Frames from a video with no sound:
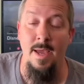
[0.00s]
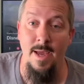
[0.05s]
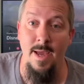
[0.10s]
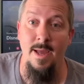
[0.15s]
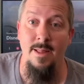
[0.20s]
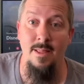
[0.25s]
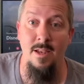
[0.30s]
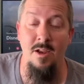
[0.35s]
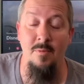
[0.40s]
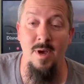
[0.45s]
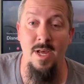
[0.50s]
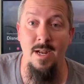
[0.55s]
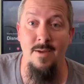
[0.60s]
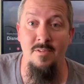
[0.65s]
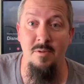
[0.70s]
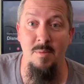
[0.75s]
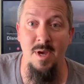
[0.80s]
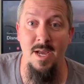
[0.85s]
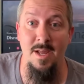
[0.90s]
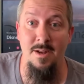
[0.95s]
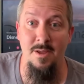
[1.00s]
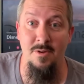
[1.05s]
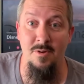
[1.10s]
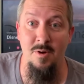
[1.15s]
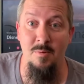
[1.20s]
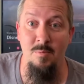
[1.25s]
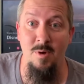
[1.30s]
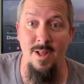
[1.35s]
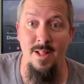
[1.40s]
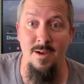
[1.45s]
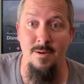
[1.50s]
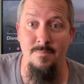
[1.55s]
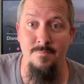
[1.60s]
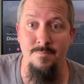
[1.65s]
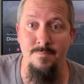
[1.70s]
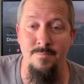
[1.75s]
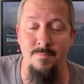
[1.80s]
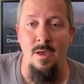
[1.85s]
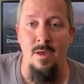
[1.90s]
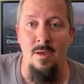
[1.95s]
And then you might have to buy another umbrella.
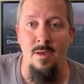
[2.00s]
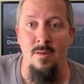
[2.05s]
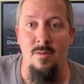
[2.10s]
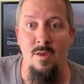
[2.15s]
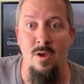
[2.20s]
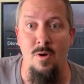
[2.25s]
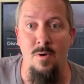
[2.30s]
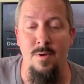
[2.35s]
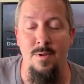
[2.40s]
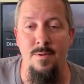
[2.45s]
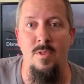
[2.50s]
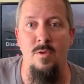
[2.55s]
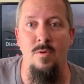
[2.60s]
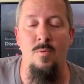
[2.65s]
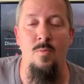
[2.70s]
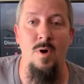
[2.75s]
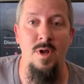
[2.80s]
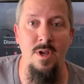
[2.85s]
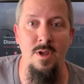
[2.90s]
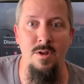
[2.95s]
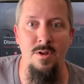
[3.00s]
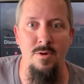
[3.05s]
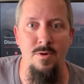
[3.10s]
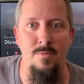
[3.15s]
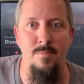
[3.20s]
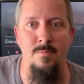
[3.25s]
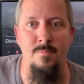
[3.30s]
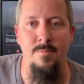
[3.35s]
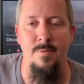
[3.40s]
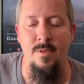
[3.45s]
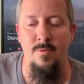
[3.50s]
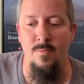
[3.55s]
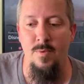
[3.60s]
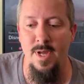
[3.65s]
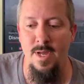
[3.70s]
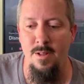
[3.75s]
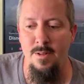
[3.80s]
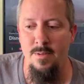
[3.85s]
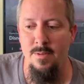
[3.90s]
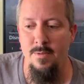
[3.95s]
So, what do you do?
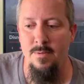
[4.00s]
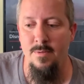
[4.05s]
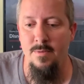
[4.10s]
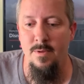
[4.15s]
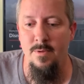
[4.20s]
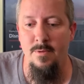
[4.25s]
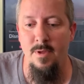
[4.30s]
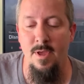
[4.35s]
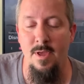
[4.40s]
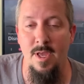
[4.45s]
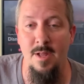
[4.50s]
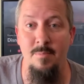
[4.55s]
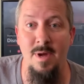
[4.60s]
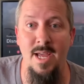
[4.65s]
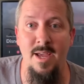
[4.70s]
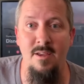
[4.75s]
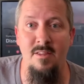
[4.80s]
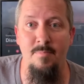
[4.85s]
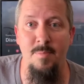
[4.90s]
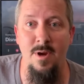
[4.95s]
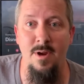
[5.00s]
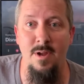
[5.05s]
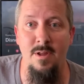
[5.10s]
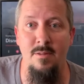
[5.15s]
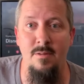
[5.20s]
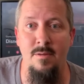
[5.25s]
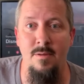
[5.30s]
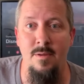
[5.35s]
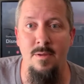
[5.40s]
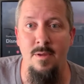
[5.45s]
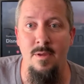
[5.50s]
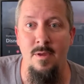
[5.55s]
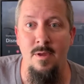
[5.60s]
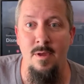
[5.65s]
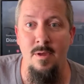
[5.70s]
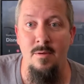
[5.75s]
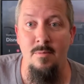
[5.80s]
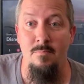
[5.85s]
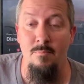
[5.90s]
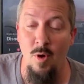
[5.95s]
Well, in my experience,
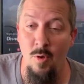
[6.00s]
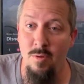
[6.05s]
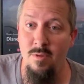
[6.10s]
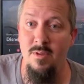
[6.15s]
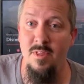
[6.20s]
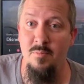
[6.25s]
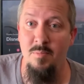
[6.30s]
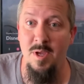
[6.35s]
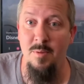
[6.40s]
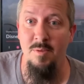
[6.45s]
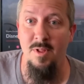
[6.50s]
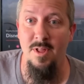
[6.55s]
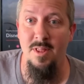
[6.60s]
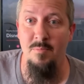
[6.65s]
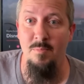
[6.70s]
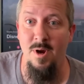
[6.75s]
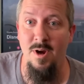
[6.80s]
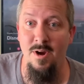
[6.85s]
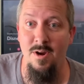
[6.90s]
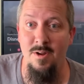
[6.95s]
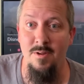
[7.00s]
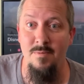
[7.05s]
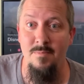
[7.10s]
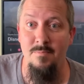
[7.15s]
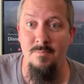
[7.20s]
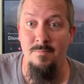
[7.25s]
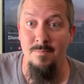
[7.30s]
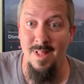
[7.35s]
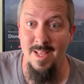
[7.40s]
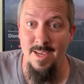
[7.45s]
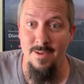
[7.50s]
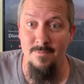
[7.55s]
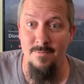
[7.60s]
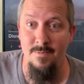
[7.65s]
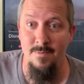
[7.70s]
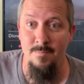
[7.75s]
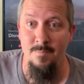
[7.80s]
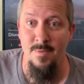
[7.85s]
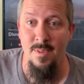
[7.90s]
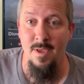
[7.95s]
most of the people in the park leave.
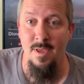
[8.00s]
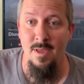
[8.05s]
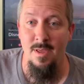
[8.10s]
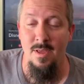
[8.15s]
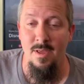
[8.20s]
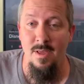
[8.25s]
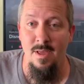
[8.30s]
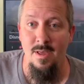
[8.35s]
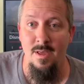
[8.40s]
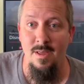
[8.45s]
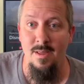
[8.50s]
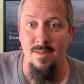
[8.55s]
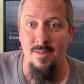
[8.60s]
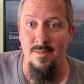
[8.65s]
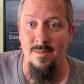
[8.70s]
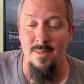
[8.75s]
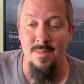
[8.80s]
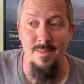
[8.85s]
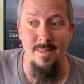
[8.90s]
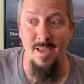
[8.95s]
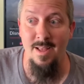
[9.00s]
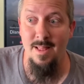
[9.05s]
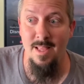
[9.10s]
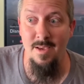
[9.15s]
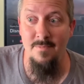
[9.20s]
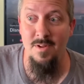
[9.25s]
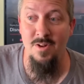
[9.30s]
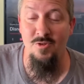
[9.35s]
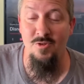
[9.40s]
They leave in